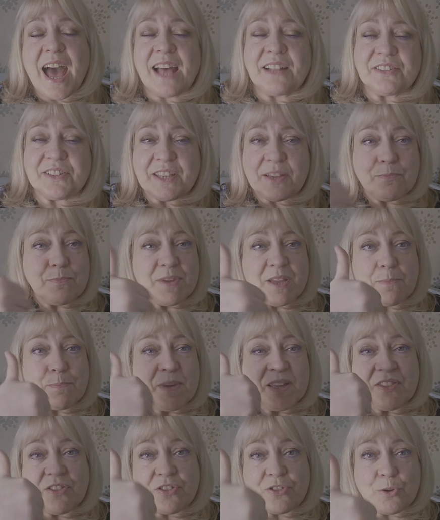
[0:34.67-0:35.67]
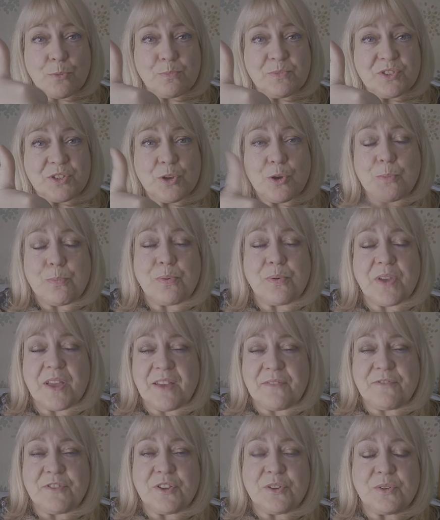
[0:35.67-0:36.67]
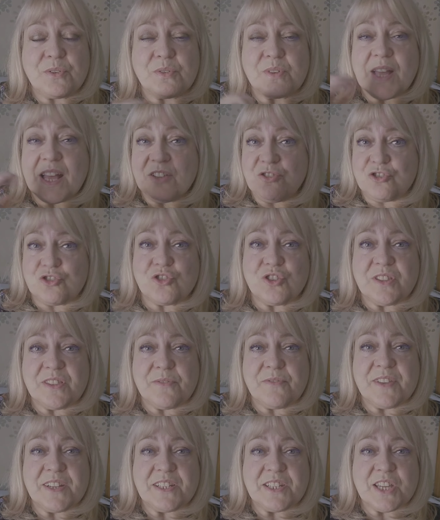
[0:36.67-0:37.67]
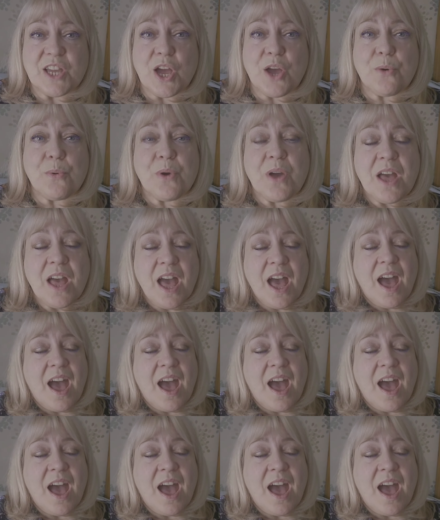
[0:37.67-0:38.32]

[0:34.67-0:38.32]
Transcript: and give me a big thumbs up if you enjoyed the video.